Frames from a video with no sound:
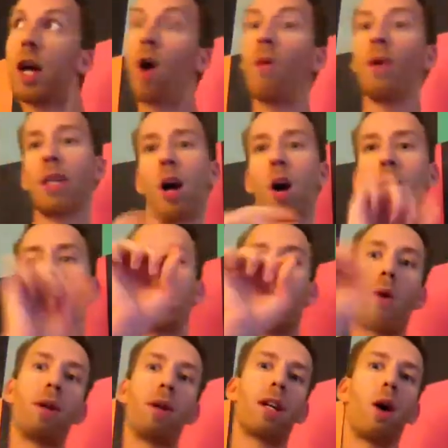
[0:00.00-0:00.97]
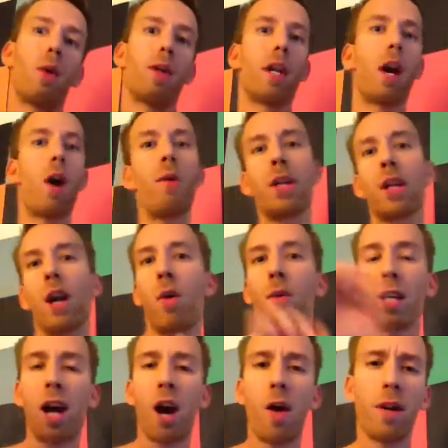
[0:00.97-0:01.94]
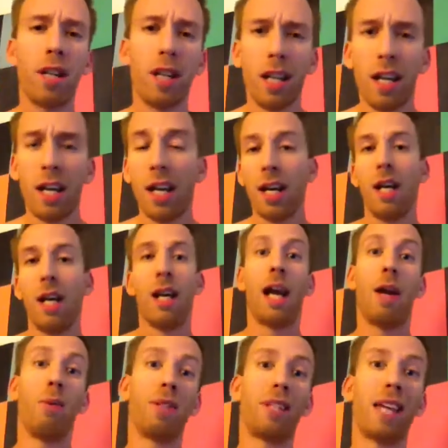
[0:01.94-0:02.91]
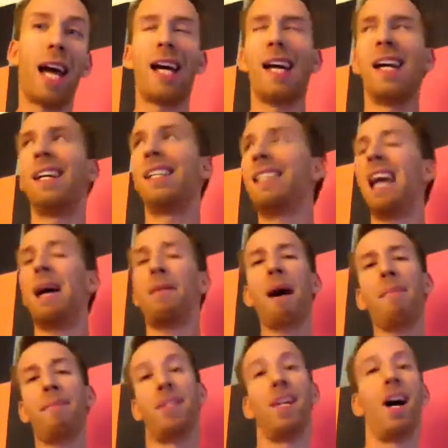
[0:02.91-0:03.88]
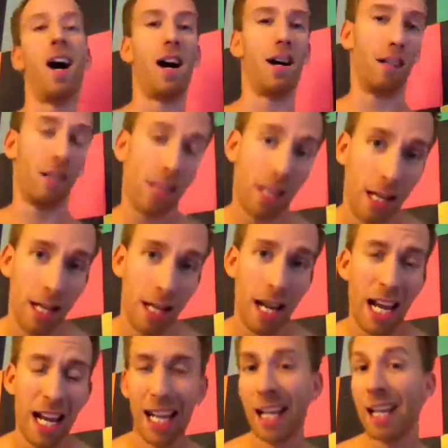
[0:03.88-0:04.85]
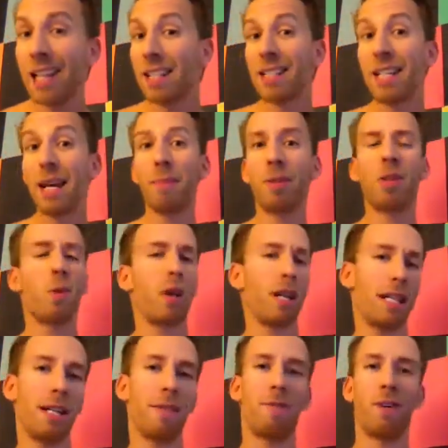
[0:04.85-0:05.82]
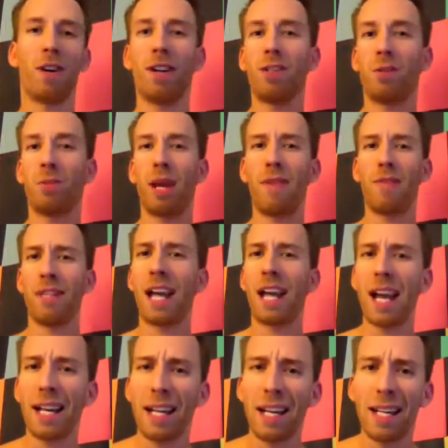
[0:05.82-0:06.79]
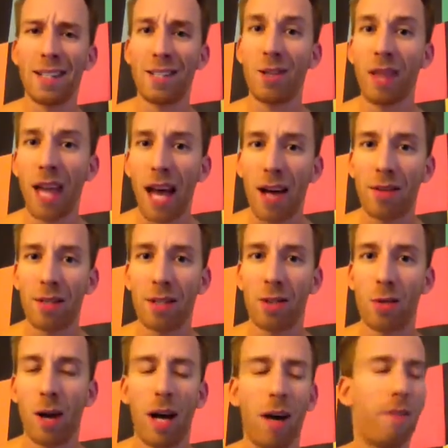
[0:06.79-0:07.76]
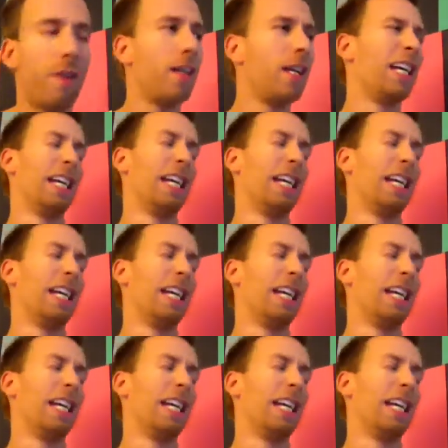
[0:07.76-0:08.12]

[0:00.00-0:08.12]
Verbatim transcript: and going and going and going and going and going and going and going and was like, damn, I'm done. December 21st, whatever day it is, 2012,